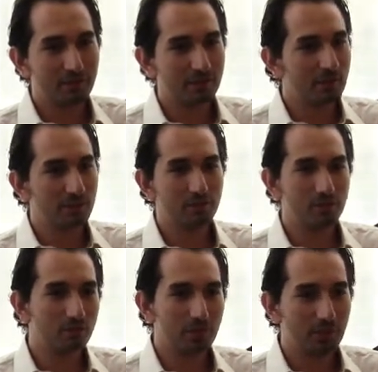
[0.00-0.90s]
and
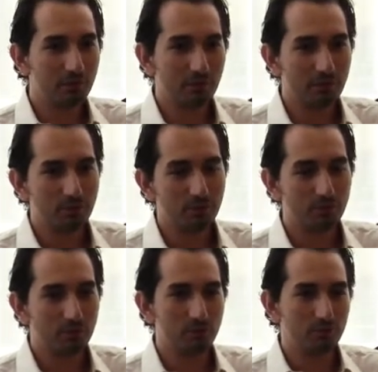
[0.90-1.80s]
she'd get me
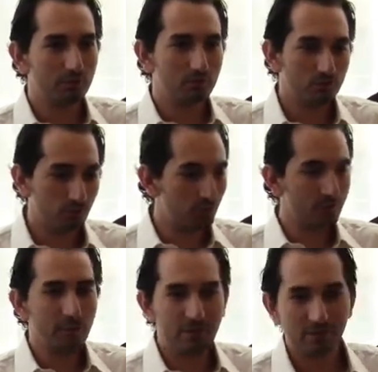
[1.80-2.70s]
to roll
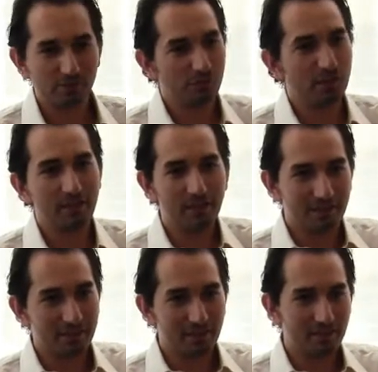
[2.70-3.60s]
the pastry
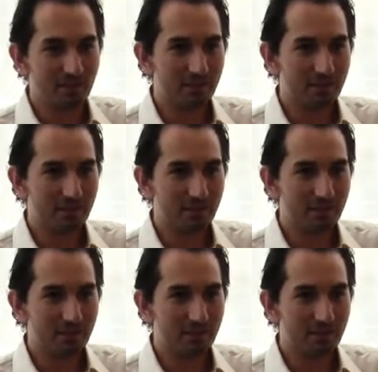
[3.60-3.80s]
and